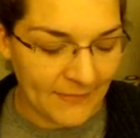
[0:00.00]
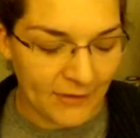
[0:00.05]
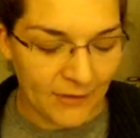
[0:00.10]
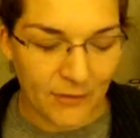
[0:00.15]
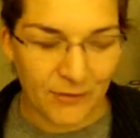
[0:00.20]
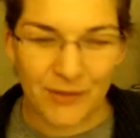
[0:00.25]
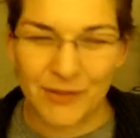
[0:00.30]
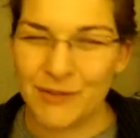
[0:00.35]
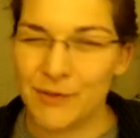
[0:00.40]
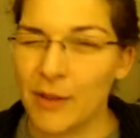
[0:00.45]

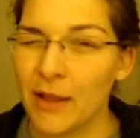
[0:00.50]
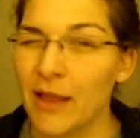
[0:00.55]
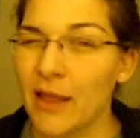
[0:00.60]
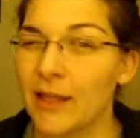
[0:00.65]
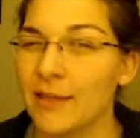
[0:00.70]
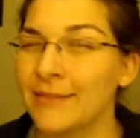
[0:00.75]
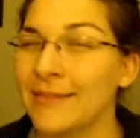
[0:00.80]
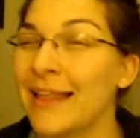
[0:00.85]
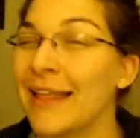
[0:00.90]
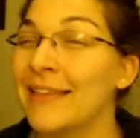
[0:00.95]
So first I
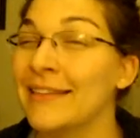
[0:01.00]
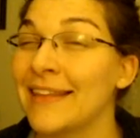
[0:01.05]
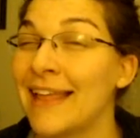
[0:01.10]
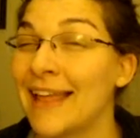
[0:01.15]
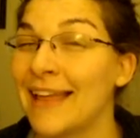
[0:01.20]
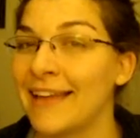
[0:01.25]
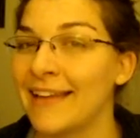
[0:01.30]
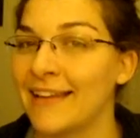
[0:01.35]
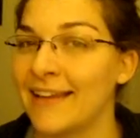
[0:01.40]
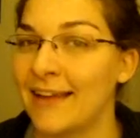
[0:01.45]
got
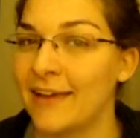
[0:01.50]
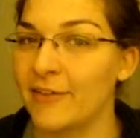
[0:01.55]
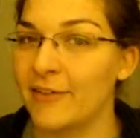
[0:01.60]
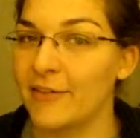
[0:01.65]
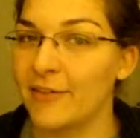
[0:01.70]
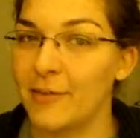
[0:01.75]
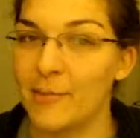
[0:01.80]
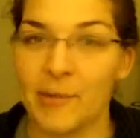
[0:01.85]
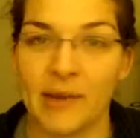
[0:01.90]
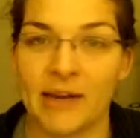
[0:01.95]
la-la out
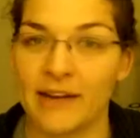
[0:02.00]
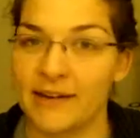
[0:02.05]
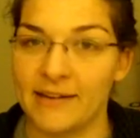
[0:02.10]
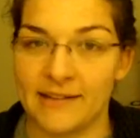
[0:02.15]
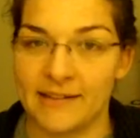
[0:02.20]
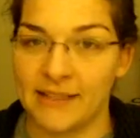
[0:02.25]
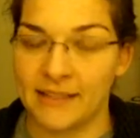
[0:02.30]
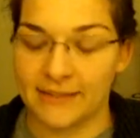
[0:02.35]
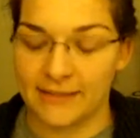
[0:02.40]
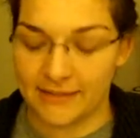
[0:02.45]
of him, but I
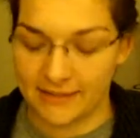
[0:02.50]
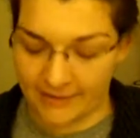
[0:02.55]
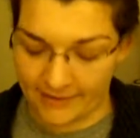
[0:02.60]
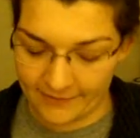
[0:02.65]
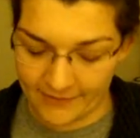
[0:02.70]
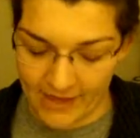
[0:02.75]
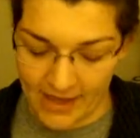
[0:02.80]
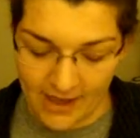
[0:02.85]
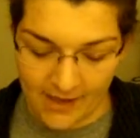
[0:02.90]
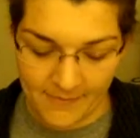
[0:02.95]
didn't tell
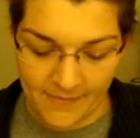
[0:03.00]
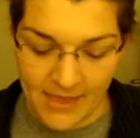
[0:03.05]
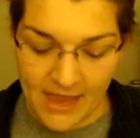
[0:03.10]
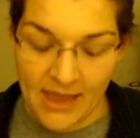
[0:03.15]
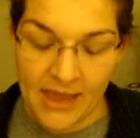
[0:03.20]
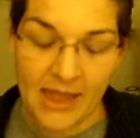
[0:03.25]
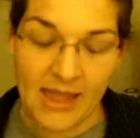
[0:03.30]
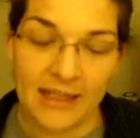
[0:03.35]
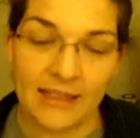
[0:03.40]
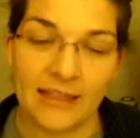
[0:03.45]
Steve that.
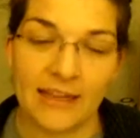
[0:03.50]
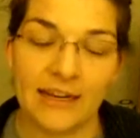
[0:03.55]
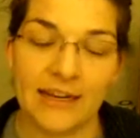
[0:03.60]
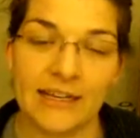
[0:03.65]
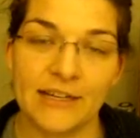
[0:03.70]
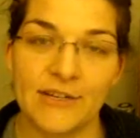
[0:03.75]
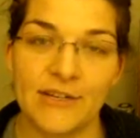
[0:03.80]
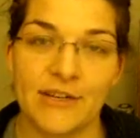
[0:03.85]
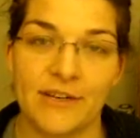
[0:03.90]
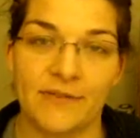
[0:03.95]
And then
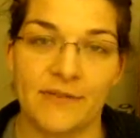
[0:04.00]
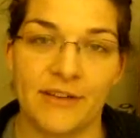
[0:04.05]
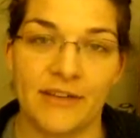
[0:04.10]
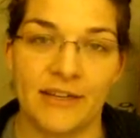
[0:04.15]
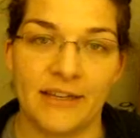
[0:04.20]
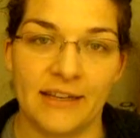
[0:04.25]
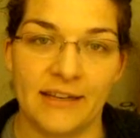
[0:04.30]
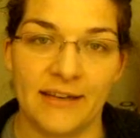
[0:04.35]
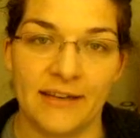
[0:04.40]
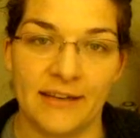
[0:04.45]
I
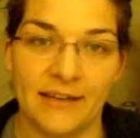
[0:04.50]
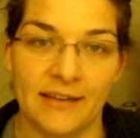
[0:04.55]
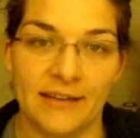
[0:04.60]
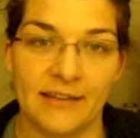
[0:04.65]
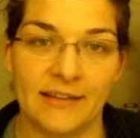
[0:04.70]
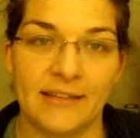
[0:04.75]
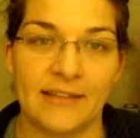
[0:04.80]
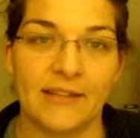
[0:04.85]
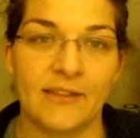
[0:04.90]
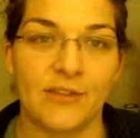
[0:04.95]
shifted
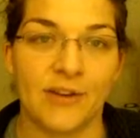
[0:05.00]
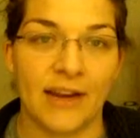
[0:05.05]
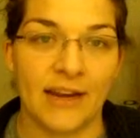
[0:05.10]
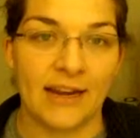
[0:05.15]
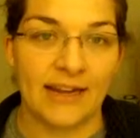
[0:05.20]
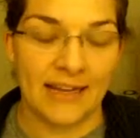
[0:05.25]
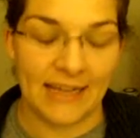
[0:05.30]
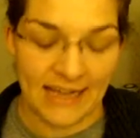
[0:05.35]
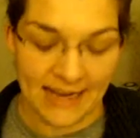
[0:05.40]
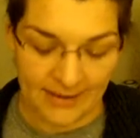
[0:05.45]
to
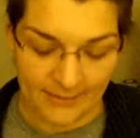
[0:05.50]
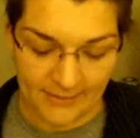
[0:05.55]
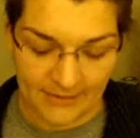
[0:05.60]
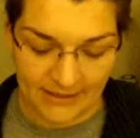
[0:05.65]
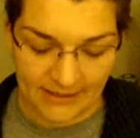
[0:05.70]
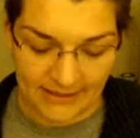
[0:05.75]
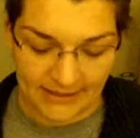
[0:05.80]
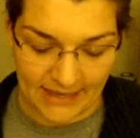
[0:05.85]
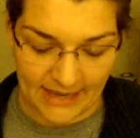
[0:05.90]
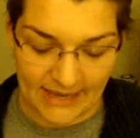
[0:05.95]
trying to get him
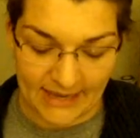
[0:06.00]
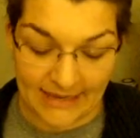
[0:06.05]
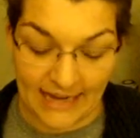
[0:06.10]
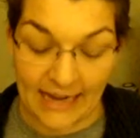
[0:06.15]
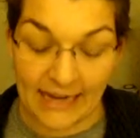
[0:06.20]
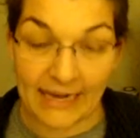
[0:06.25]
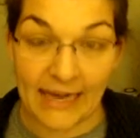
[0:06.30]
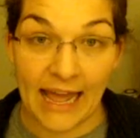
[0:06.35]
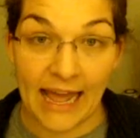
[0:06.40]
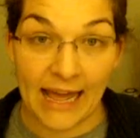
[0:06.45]
to say
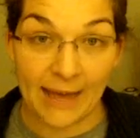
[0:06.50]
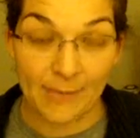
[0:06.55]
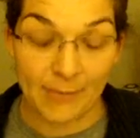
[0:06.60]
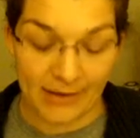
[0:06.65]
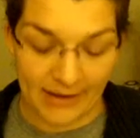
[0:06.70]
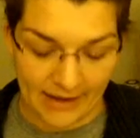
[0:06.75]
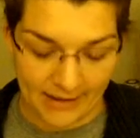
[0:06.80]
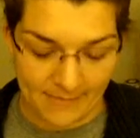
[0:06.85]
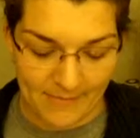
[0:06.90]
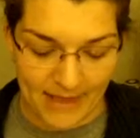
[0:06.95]
da-da,
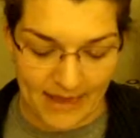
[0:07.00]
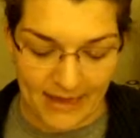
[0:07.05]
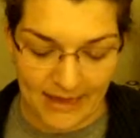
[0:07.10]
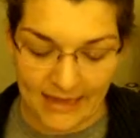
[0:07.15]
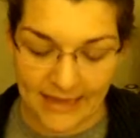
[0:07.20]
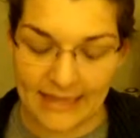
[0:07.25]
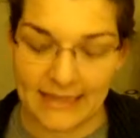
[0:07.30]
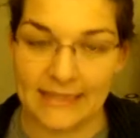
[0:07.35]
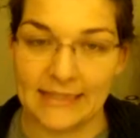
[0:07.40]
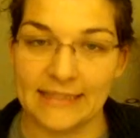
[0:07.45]
but I made
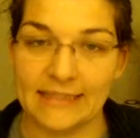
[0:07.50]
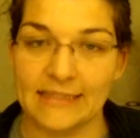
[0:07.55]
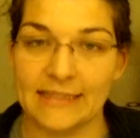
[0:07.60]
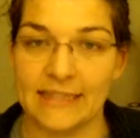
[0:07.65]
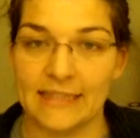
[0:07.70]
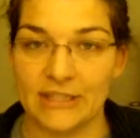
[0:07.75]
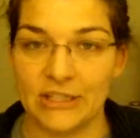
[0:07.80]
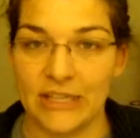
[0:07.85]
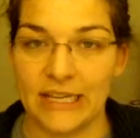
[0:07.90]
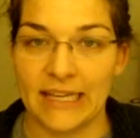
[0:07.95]
it into
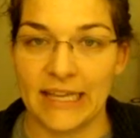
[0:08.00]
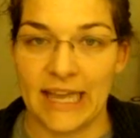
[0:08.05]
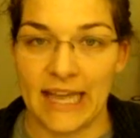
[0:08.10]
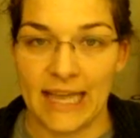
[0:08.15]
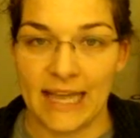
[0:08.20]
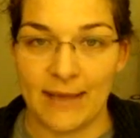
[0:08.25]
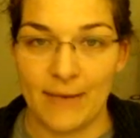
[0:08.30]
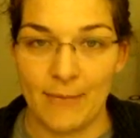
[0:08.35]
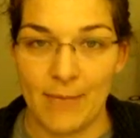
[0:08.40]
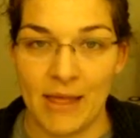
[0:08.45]
such a
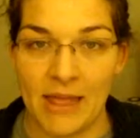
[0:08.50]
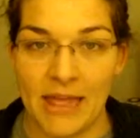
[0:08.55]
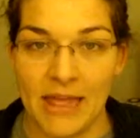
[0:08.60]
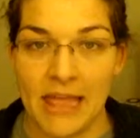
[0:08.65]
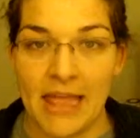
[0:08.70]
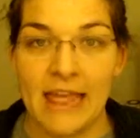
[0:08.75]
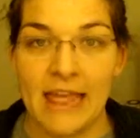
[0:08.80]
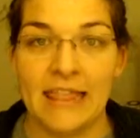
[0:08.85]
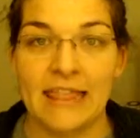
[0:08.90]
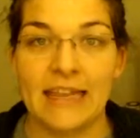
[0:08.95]
game
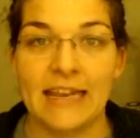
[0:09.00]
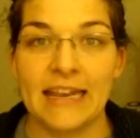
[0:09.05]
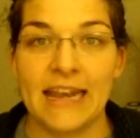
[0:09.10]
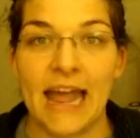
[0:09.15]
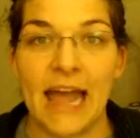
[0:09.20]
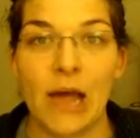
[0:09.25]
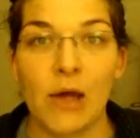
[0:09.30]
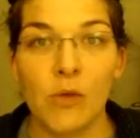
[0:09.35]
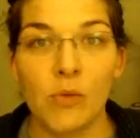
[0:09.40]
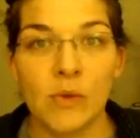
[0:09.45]
that
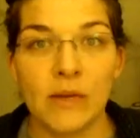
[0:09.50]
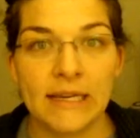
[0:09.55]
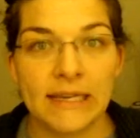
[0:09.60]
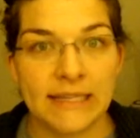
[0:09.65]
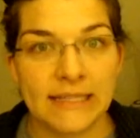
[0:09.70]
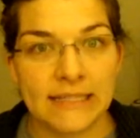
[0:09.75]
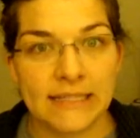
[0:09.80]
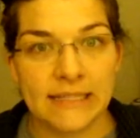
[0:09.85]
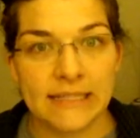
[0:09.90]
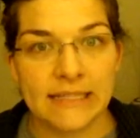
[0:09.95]
now when
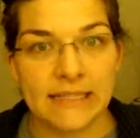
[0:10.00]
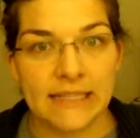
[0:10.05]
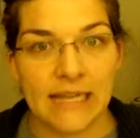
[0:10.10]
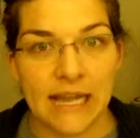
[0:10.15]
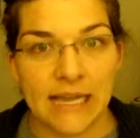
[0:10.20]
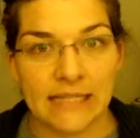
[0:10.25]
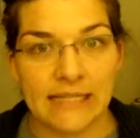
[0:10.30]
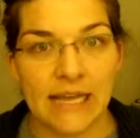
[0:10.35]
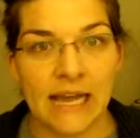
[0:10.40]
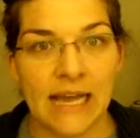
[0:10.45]
he says
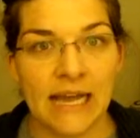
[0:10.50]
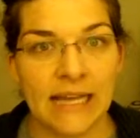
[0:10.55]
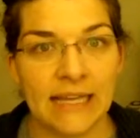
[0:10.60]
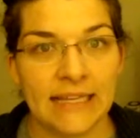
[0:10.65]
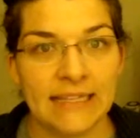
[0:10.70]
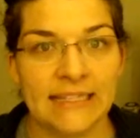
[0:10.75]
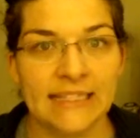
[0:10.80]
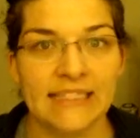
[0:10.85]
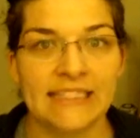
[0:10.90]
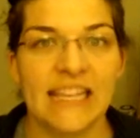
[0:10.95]
da-da,
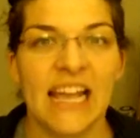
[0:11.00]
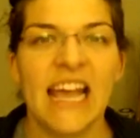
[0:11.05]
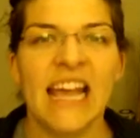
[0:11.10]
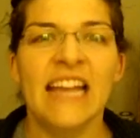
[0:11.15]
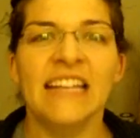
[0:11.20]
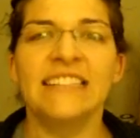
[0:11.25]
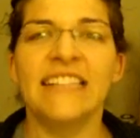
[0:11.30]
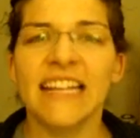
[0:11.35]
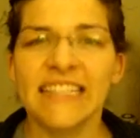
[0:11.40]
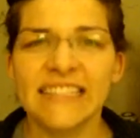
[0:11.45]
he says
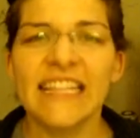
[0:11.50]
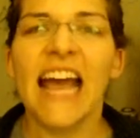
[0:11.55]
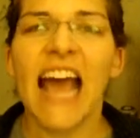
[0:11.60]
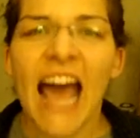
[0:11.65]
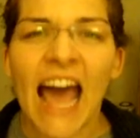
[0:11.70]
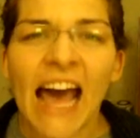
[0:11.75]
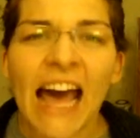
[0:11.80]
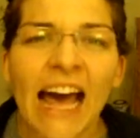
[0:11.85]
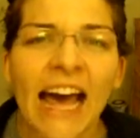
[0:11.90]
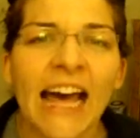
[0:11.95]

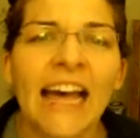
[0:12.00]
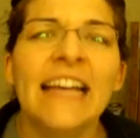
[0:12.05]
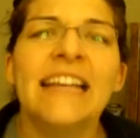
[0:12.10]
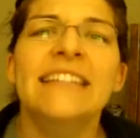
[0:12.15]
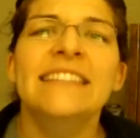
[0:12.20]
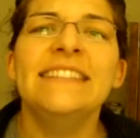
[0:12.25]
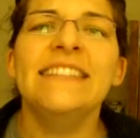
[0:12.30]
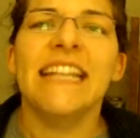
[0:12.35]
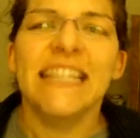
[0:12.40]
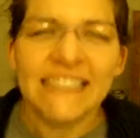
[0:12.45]
da-da!
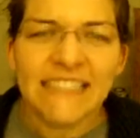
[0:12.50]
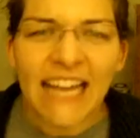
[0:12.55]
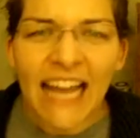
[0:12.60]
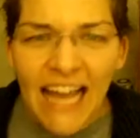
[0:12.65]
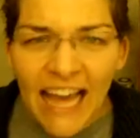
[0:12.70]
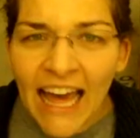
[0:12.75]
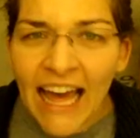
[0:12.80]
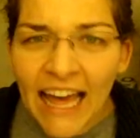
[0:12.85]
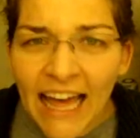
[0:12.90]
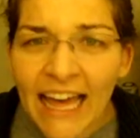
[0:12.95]

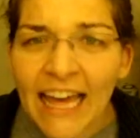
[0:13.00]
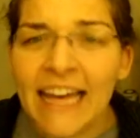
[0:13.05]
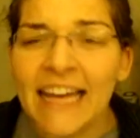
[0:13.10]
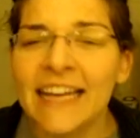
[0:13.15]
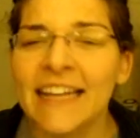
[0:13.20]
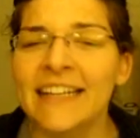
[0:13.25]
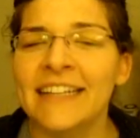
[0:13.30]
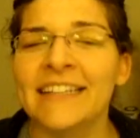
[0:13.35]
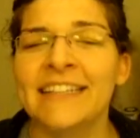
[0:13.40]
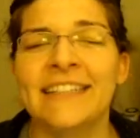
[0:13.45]
Da-da!
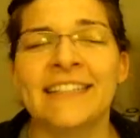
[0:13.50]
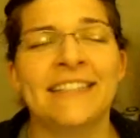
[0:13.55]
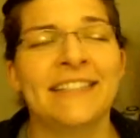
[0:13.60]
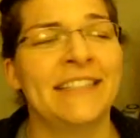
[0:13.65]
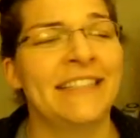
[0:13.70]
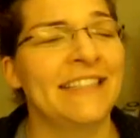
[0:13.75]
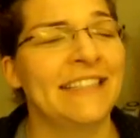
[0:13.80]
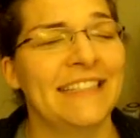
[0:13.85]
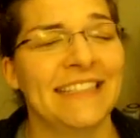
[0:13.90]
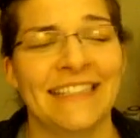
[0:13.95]

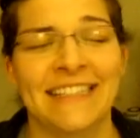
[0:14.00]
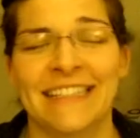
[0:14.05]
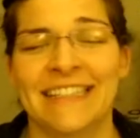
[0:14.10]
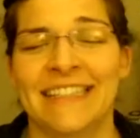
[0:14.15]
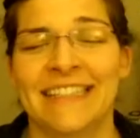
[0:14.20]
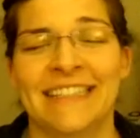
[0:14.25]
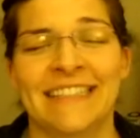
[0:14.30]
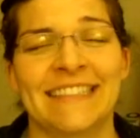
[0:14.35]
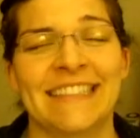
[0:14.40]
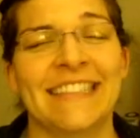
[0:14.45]

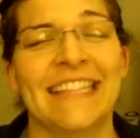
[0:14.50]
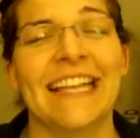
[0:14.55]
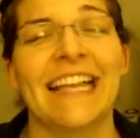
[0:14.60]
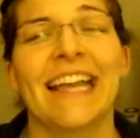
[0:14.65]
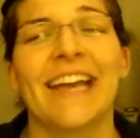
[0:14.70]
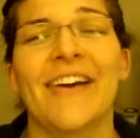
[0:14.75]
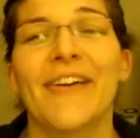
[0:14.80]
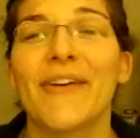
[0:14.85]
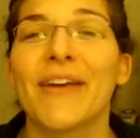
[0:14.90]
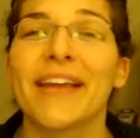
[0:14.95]
It's
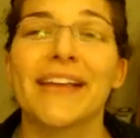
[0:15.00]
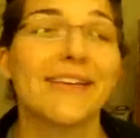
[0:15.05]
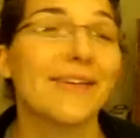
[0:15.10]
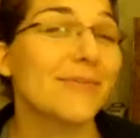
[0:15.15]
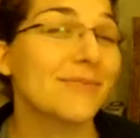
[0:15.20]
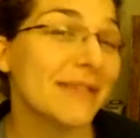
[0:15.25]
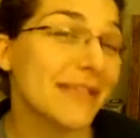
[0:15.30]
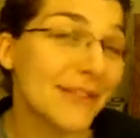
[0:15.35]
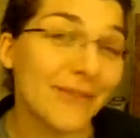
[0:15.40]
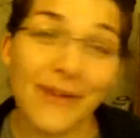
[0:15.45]
like, okay,
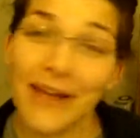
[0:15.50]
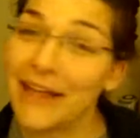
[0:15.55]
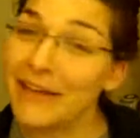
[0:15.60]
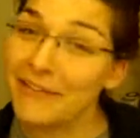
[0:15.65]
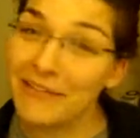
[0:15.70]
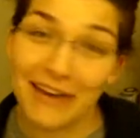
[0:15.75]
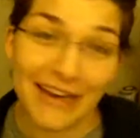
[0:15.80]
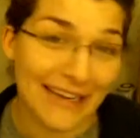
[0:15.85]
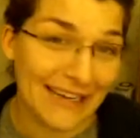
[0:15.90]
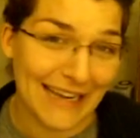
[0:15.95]
don't be so
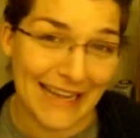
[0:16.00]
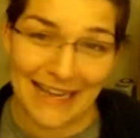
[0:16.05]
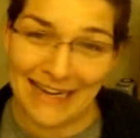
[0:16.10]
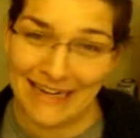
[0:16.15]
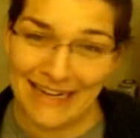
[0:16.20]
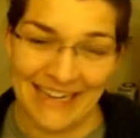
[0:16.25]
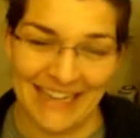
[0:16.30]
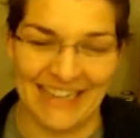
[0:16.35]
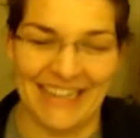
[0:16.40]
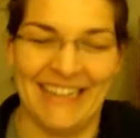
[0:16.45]
angry at
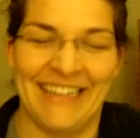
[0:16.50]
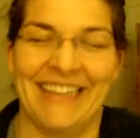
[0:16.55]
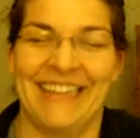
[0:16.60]
Daddy.